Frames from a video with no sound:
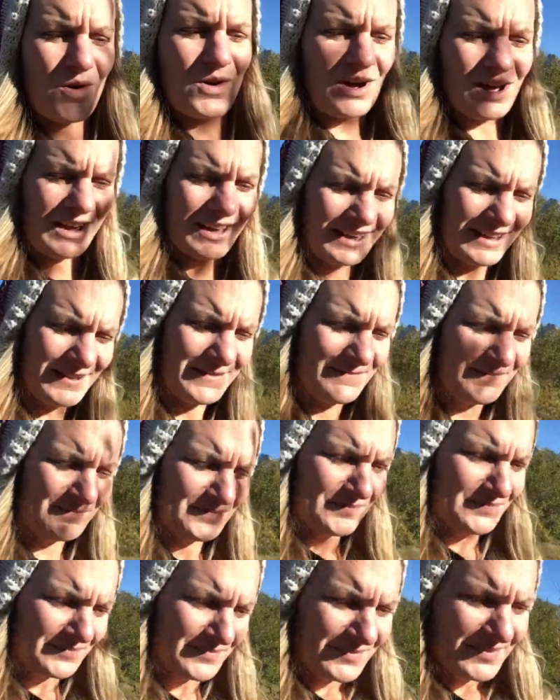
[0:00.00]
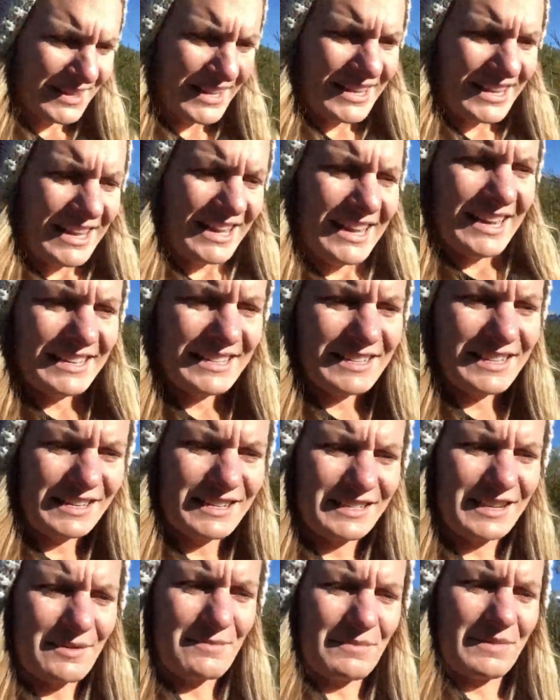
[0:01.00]
Or is
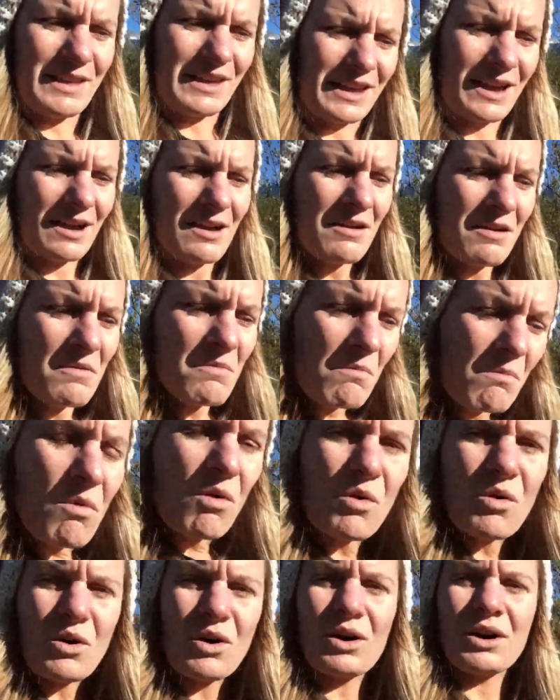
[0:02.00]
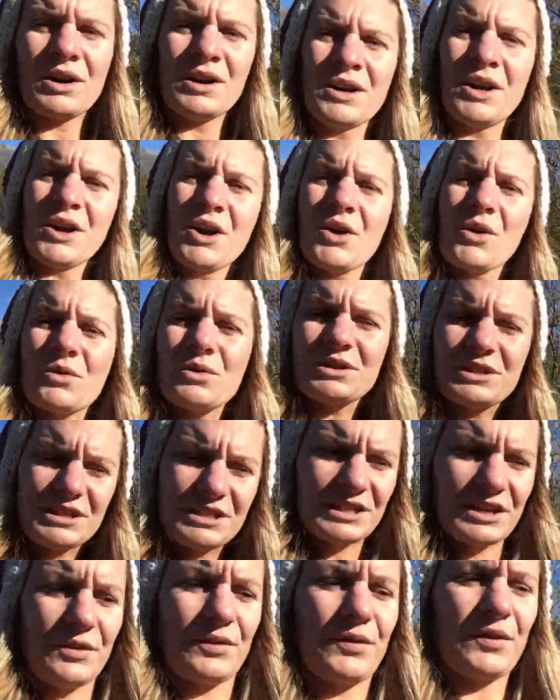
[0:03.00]
there something more or
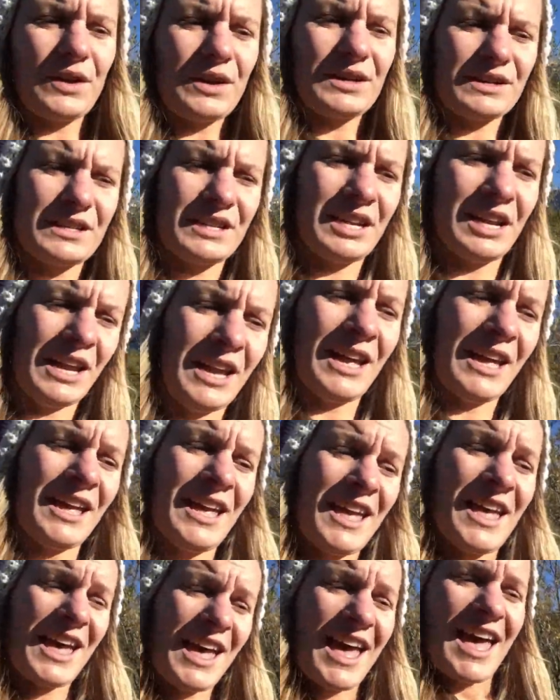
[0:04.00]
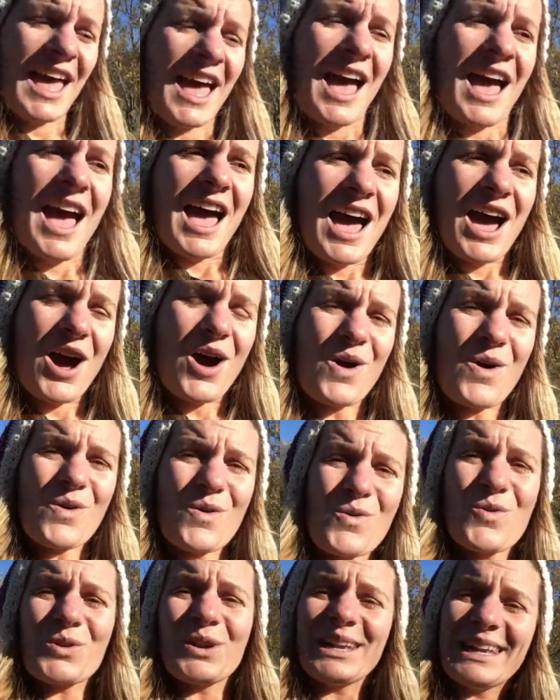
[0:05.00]
different
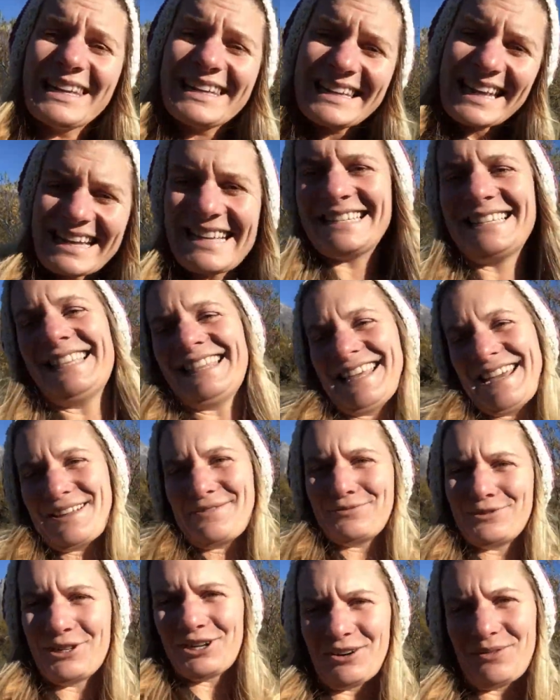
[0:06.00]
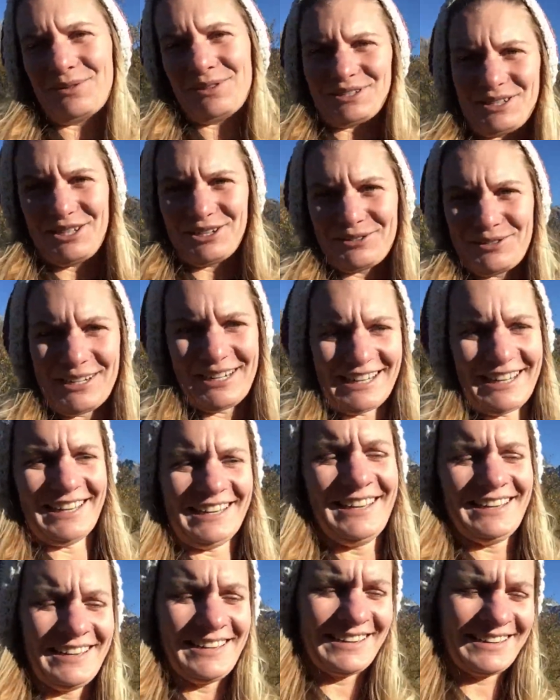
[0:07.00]
or less than what I was
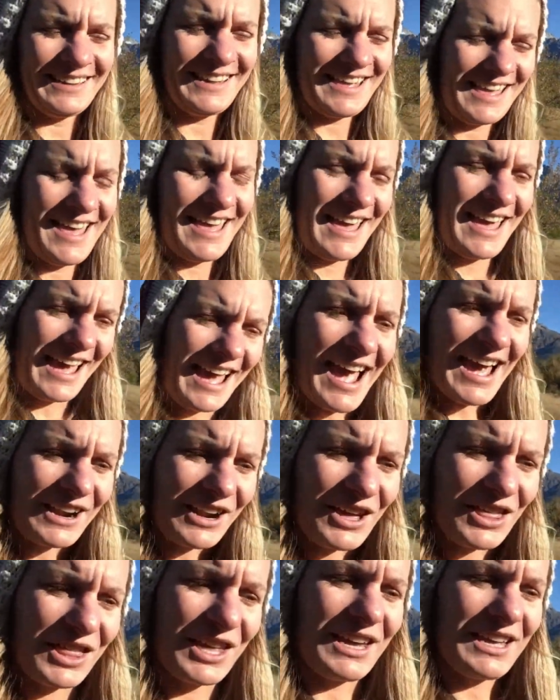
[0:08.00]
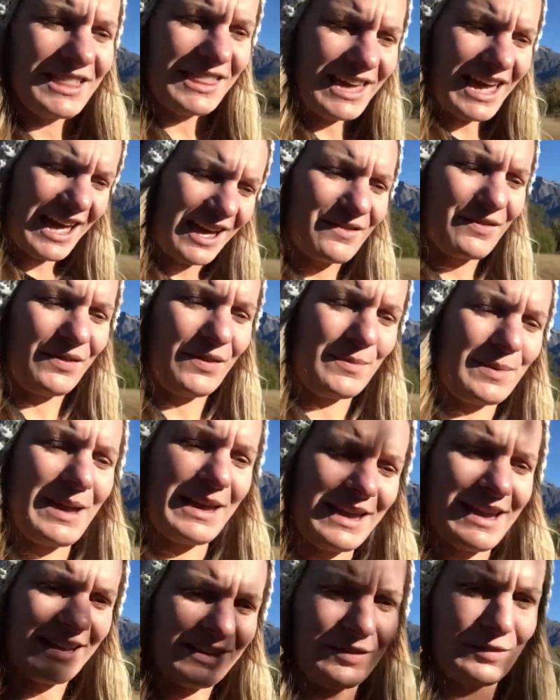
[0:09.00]
doing? And I think that for
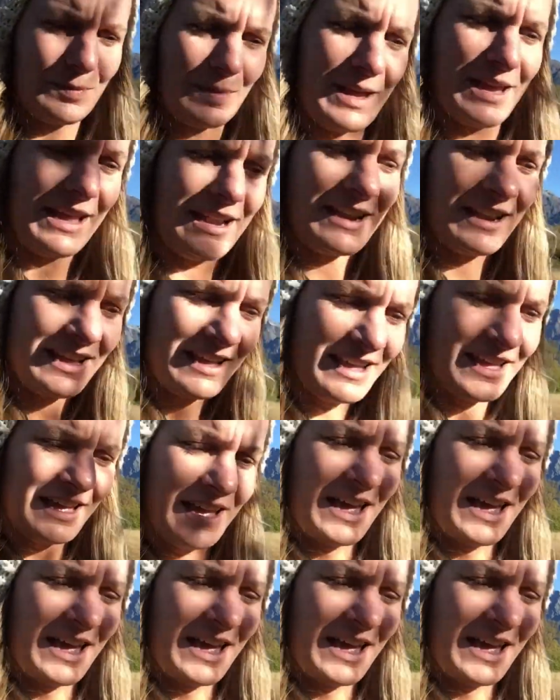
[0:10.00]
me has been